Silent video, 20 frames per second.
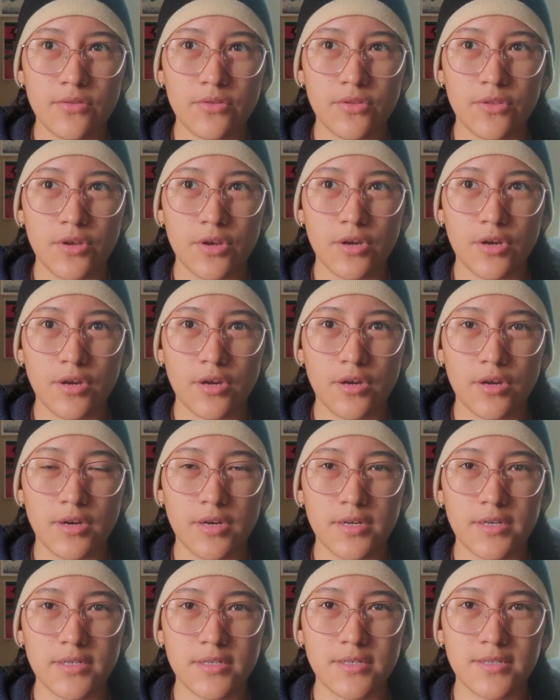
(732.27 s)
there
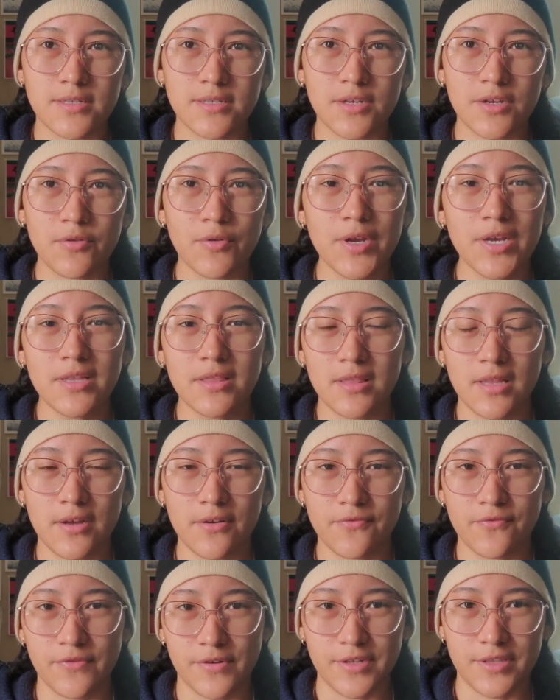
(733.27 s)
is a great
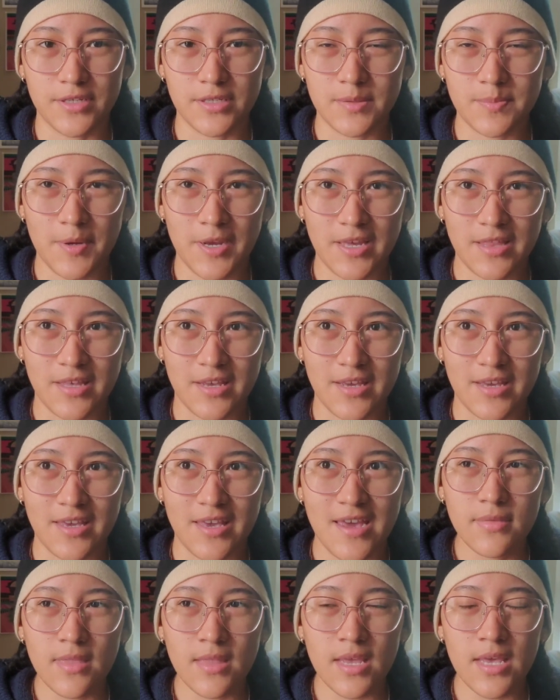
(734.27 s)
love for this
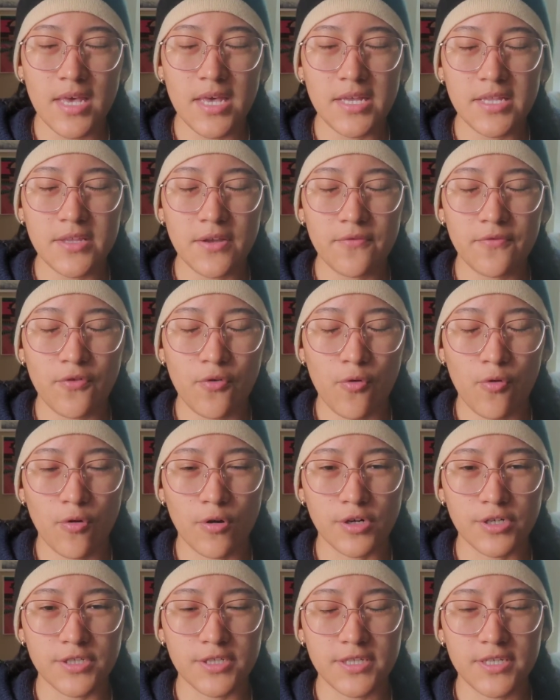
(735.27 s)
painting. And of
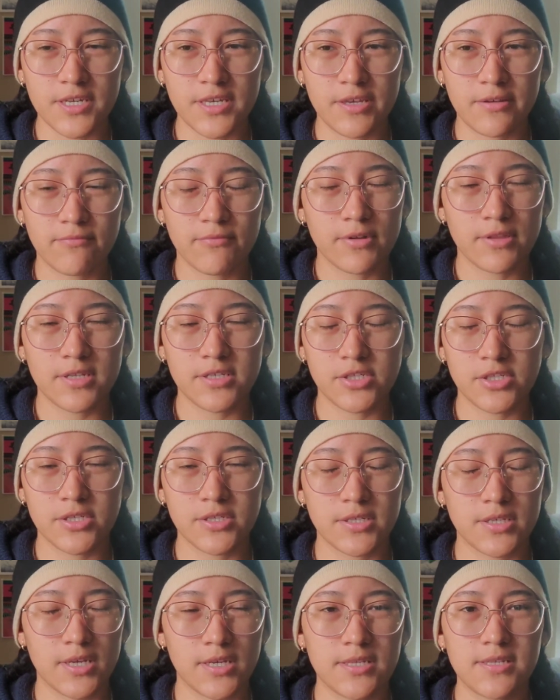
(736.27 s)
course, it really
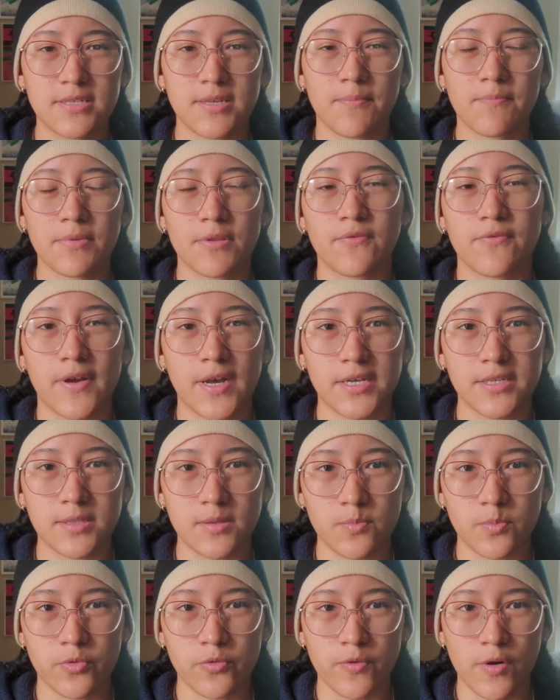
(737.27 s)
just exemplifies
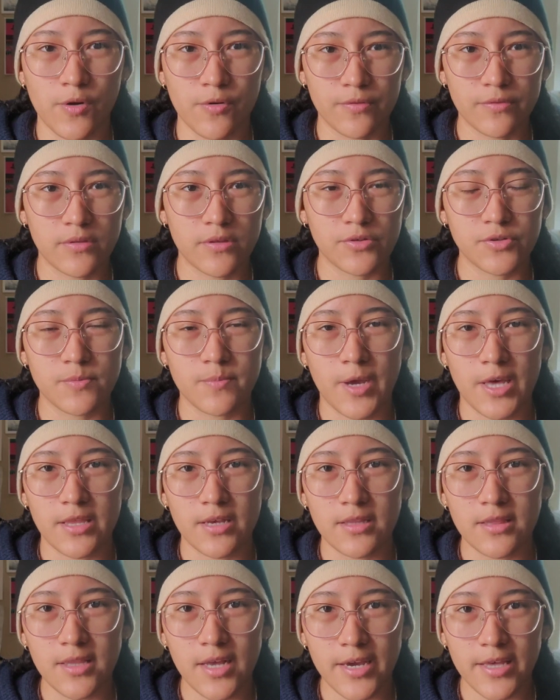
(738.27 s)
the Baroque, the
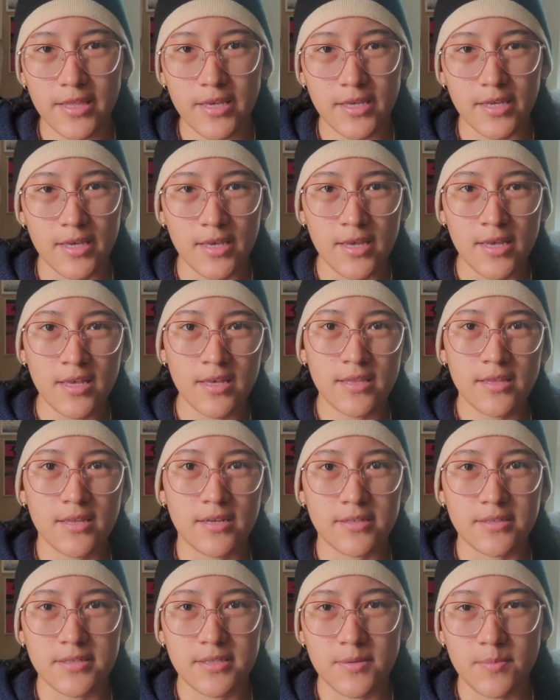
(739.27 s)
dramatic lighting,
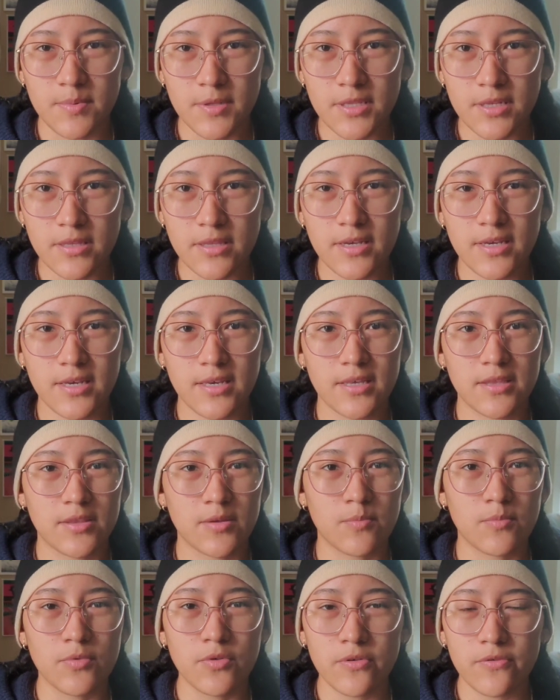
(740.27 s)
the instability,
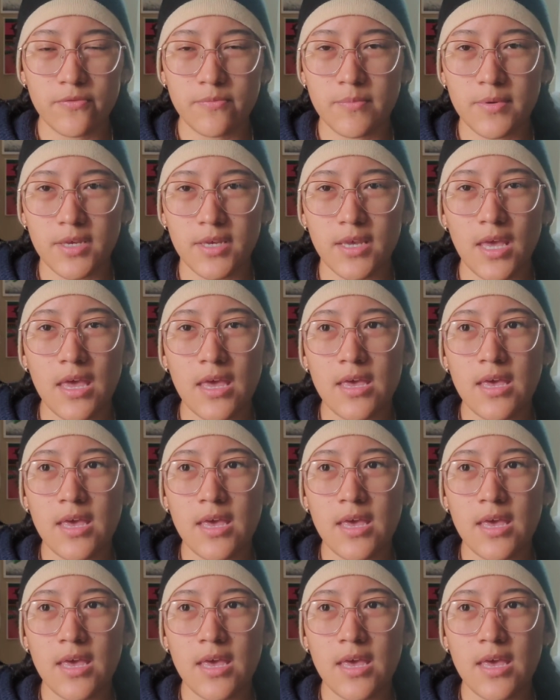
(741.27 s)
the movement.